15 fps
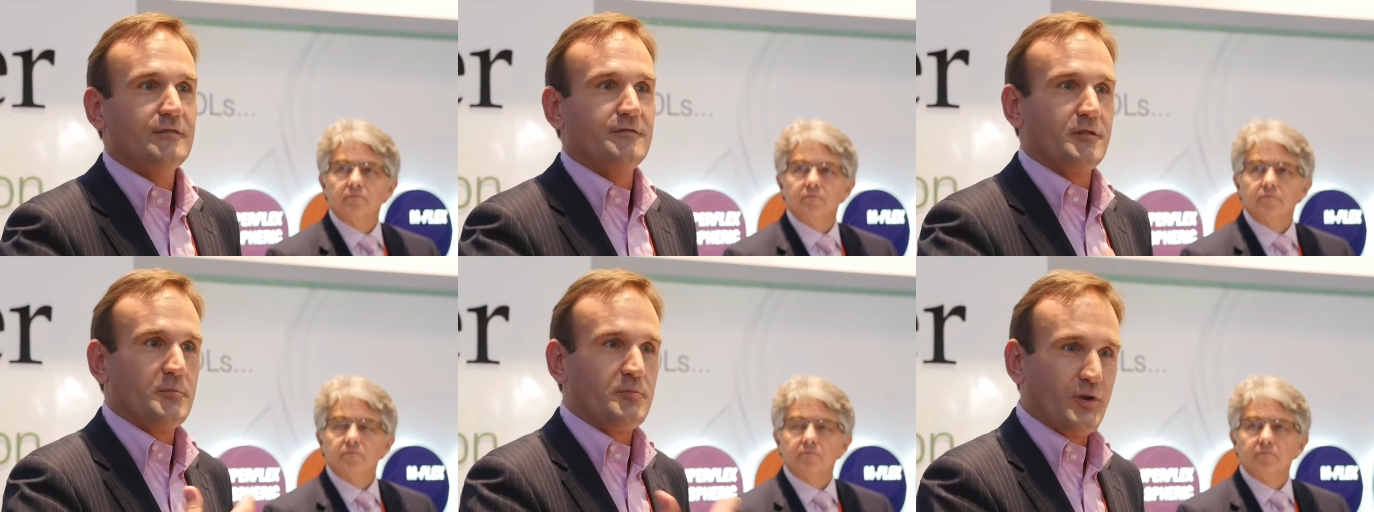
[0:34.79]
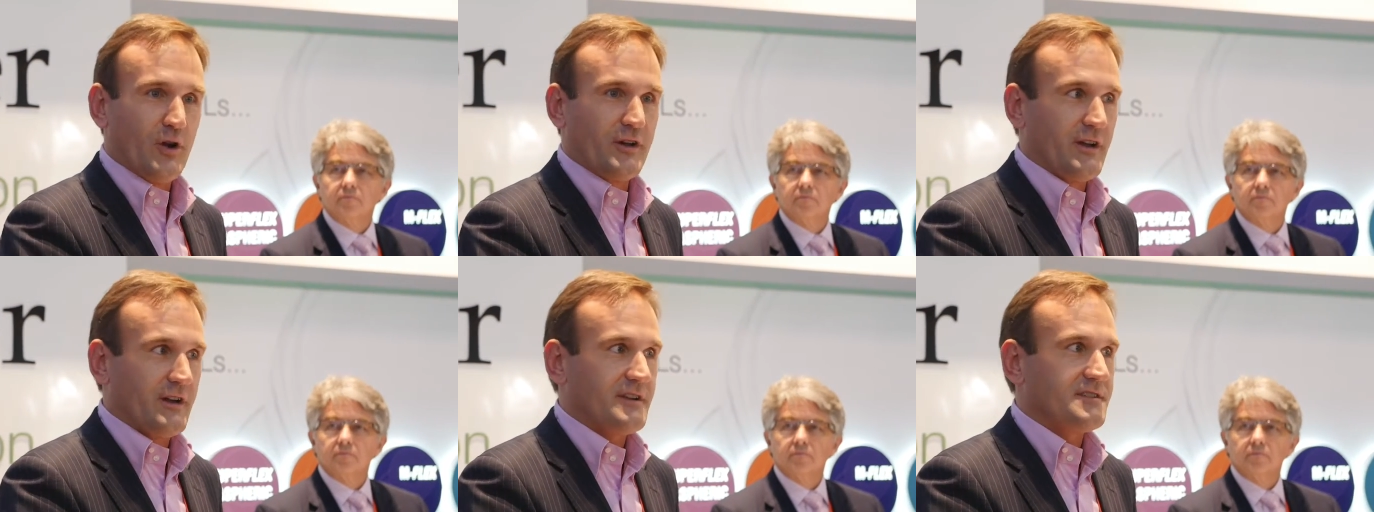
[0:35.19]
Speaker 1: for the
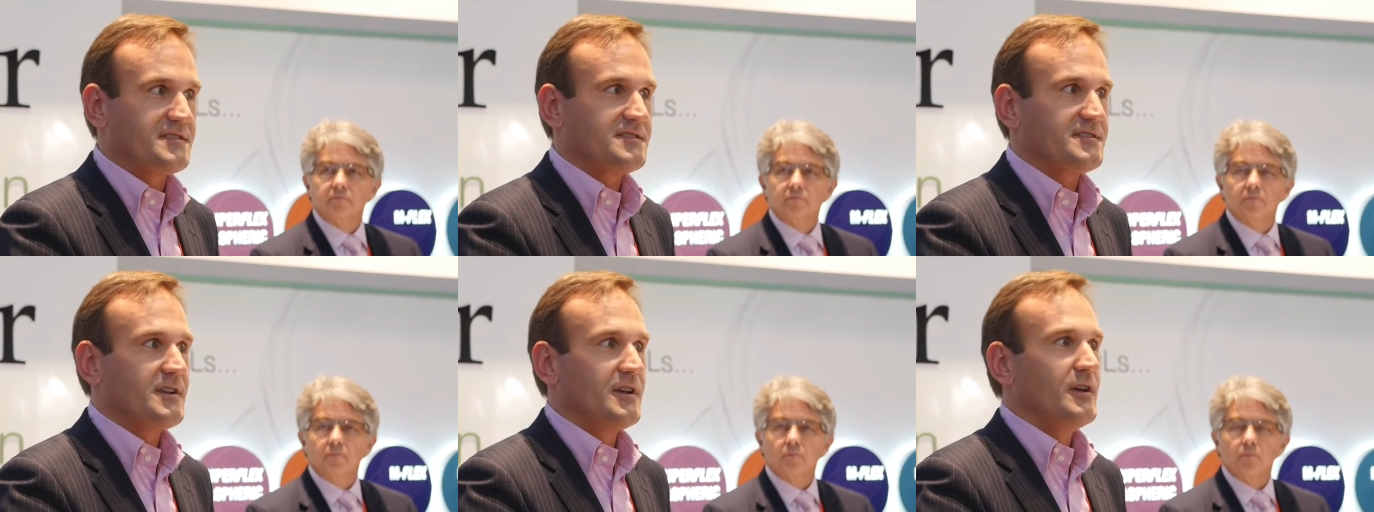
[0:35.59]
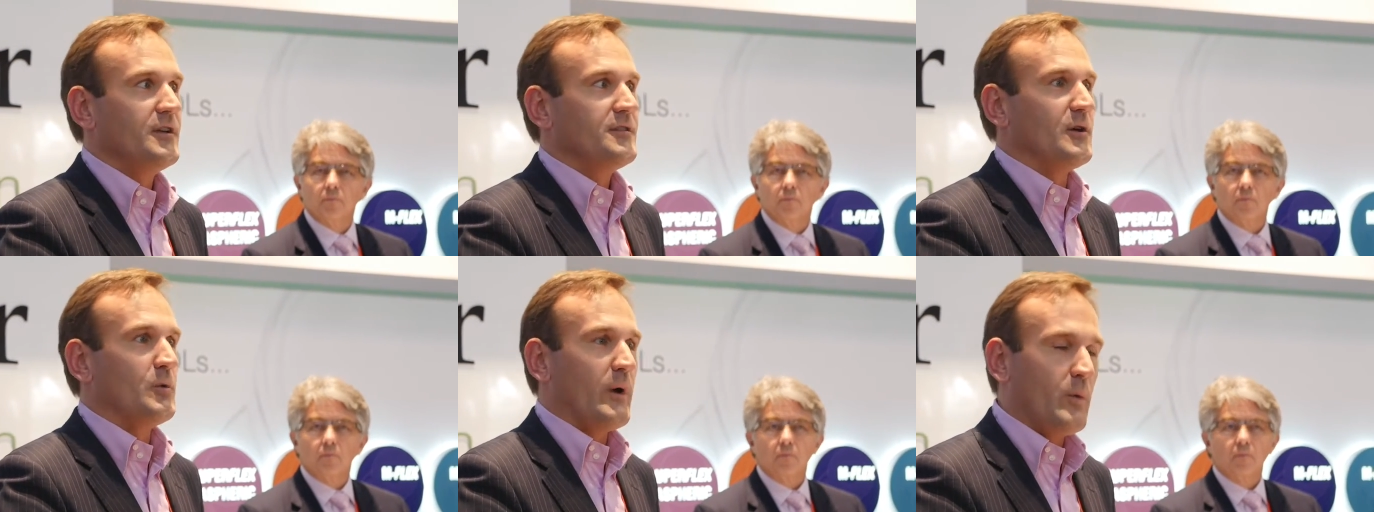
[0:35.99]
products
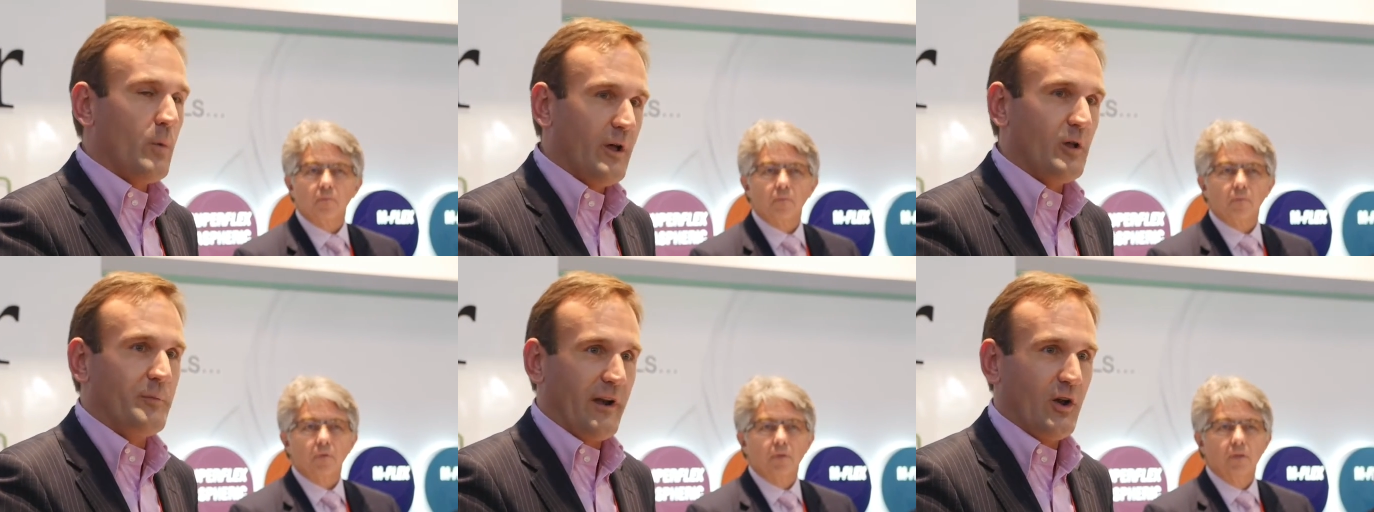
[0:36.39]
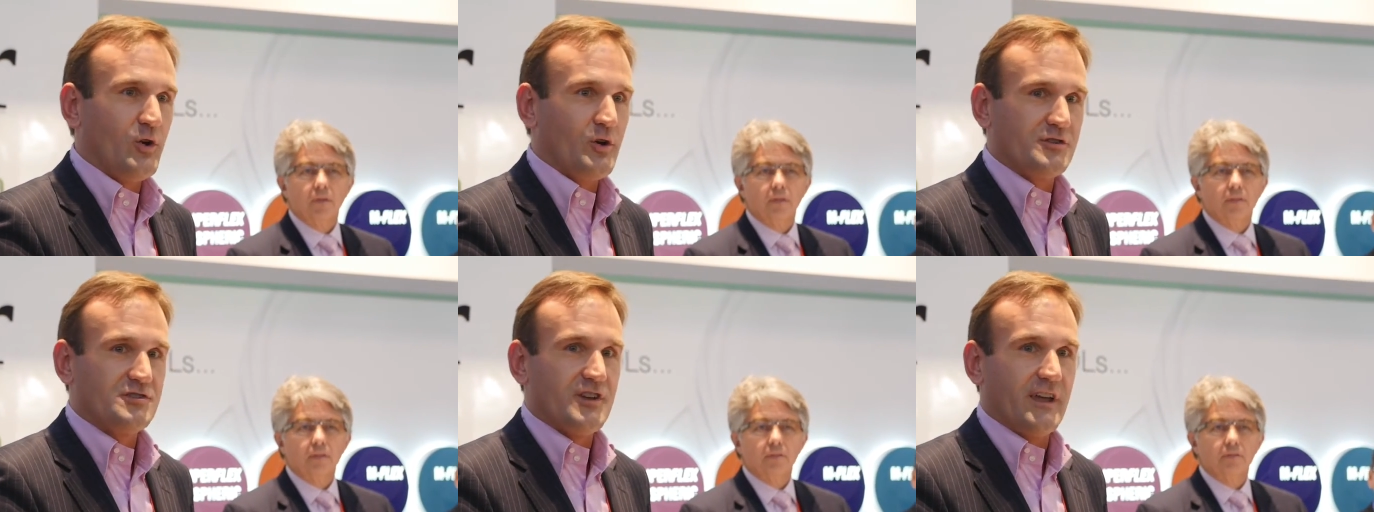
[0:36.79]
that we will be
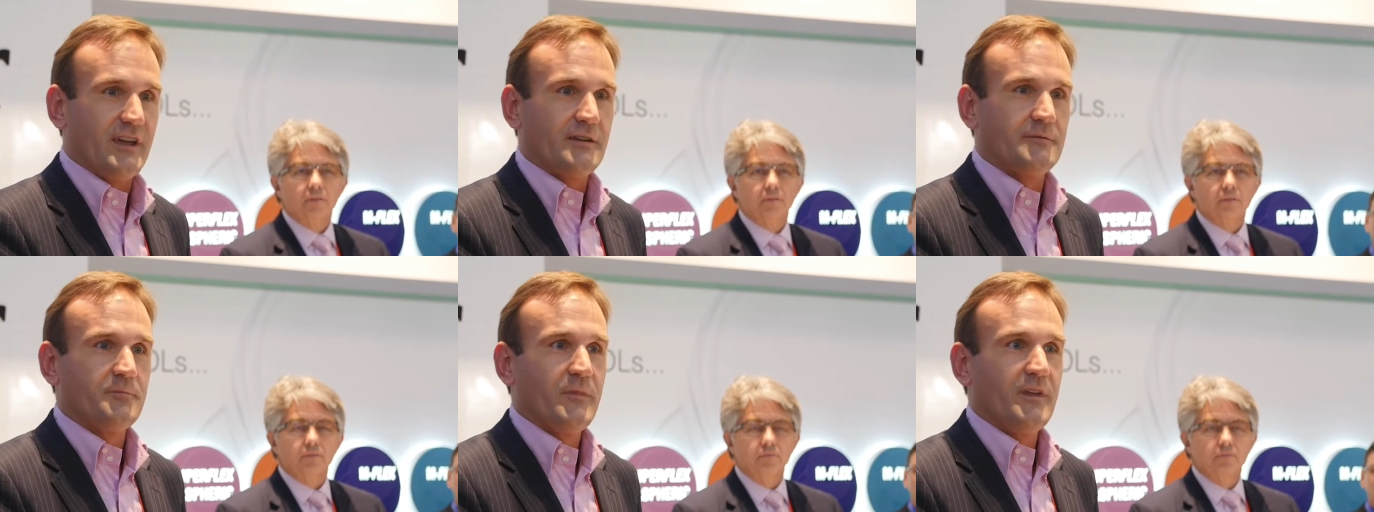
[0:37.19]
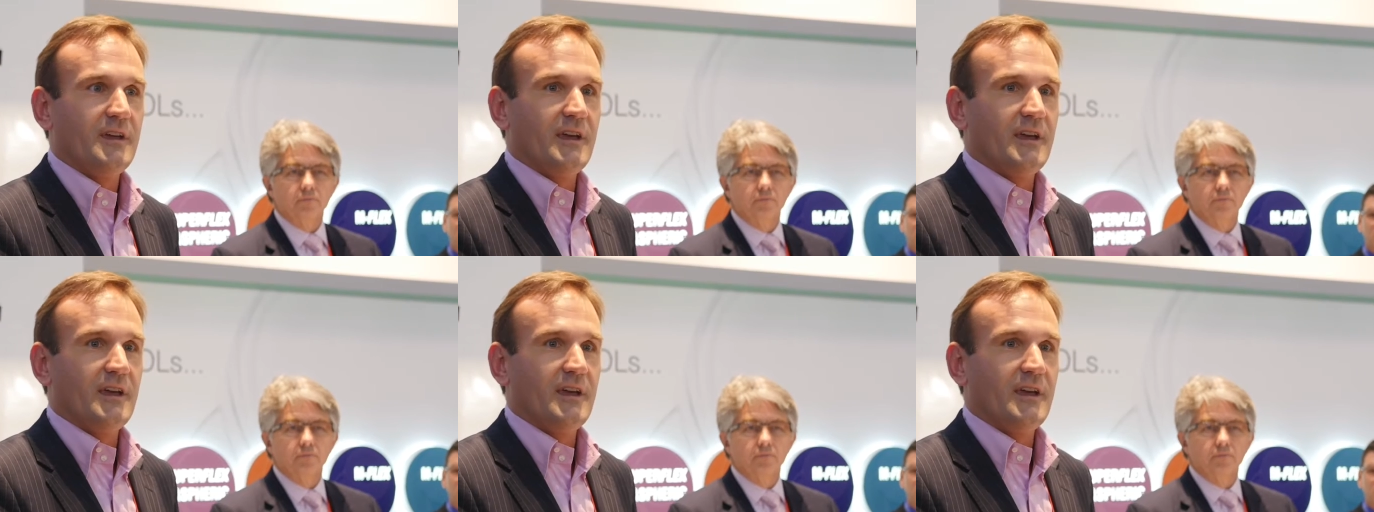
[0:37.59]
launching